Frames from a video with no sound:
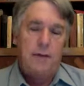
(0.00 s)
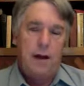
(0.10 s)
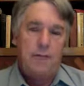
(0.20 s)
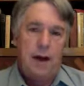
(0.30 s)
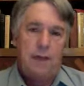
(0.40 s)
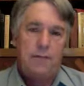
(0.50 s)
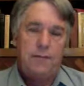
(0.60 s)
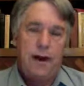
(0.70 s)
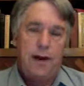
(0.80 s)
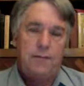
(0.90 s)
I've, I've,
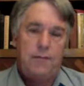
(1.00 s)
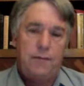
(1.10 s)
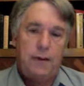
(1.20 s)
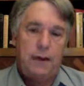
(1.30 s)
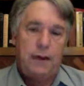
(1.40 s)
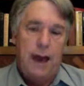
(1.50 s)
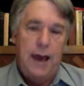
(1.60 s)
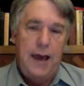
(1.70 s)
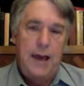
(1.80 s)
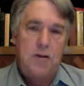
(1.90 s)
I've
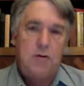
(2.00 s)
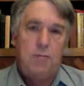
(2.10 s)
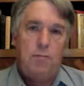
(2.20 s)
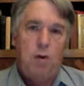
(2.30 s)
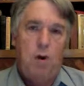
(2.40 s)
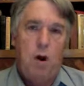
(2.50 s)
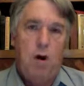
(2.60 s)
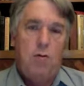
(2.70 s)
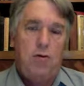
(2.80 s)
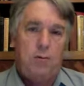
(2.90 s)
gained
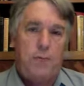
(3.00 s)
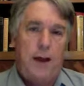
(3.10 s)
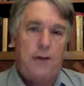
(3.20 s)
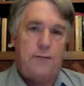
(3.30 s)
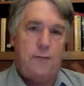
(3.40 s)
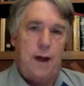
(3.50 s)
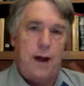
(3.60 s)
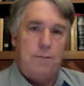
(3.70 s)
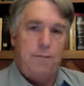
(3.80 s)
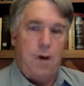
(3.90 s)
more respect for
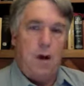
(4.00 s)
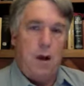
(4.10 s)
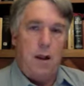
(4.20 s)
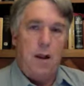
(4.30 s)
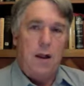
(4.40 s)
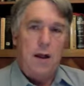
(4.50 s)
Ron Paul